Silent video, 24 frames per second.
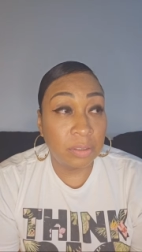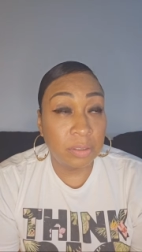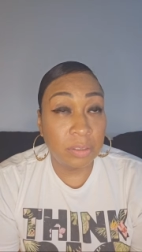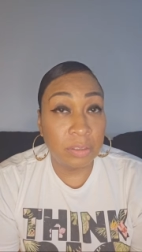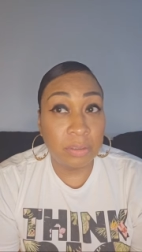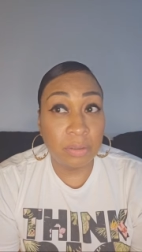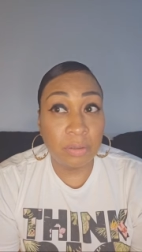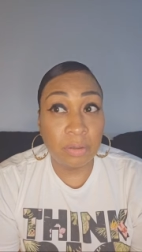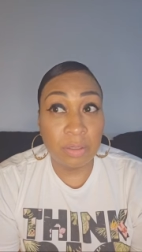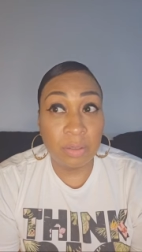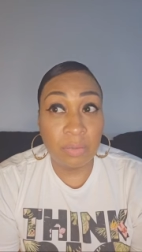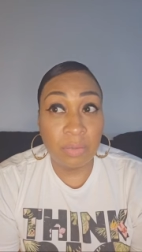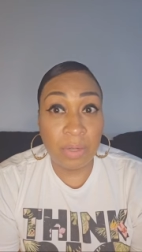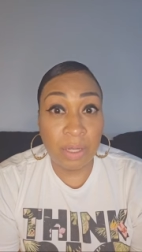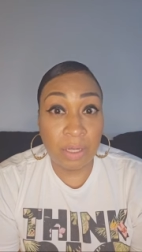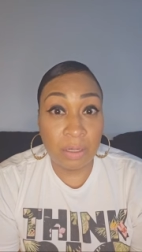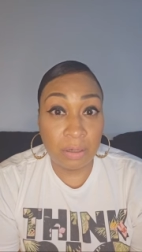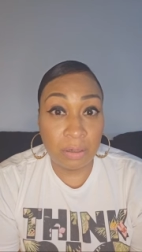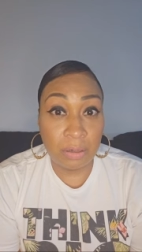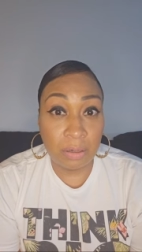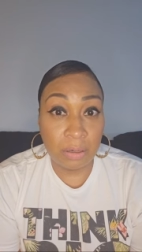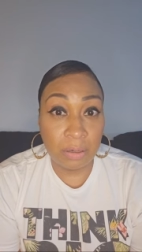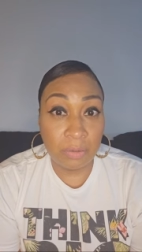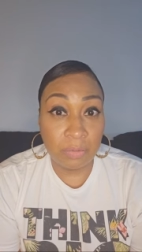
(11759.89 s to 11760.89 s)
it's all
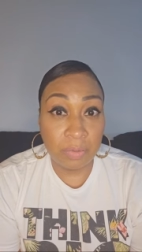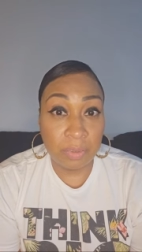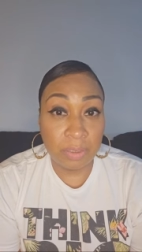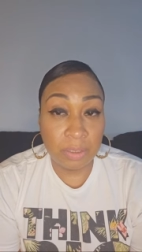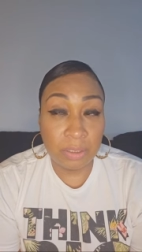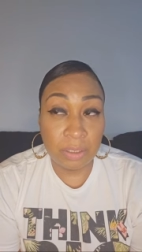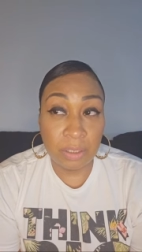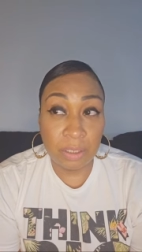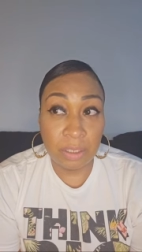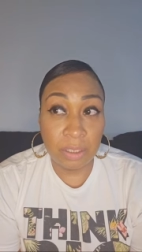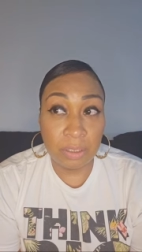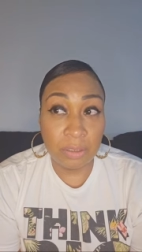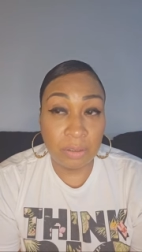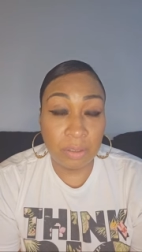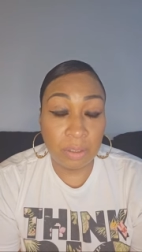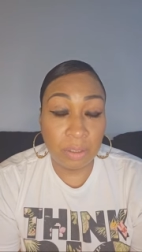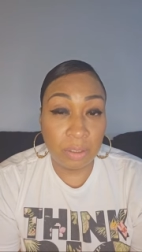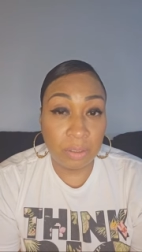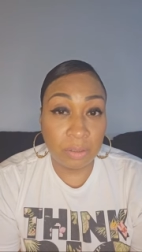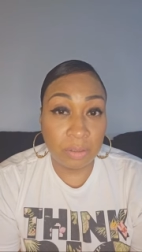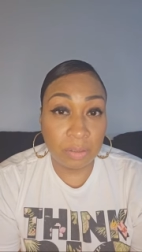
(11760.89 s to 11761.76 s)
about karma and